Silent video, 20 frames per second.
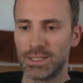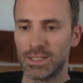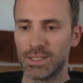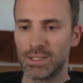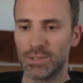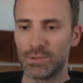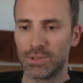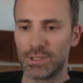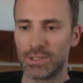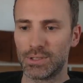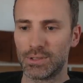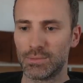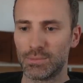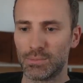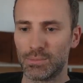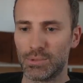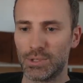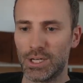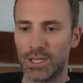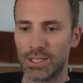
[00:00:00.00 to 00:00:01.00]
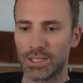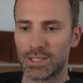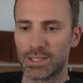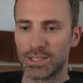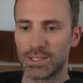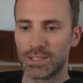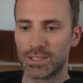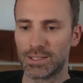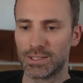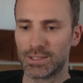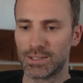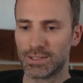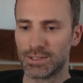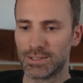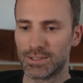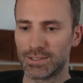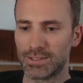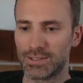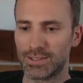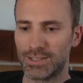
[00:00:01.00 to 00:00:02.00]
and another one, block.
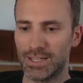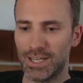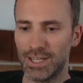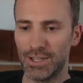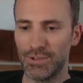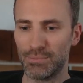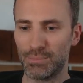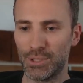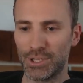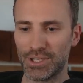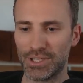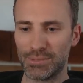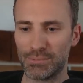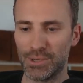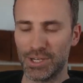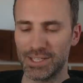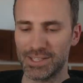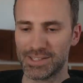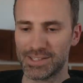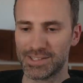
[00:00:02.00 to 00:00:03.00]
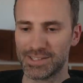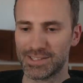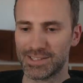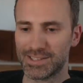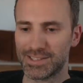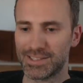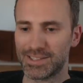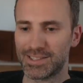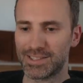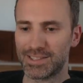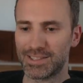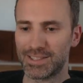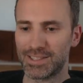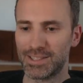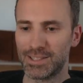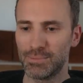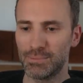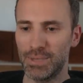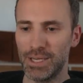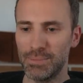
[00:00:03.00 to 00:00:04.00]
I love blocking bots.
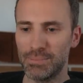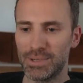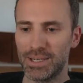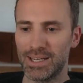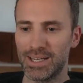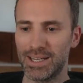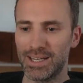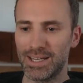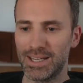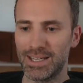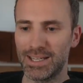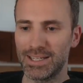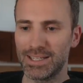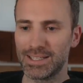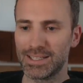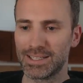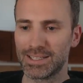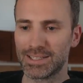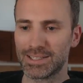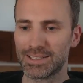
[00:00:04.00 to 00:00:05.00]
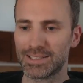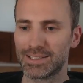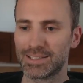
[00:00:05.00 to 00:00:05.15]
Bye bye.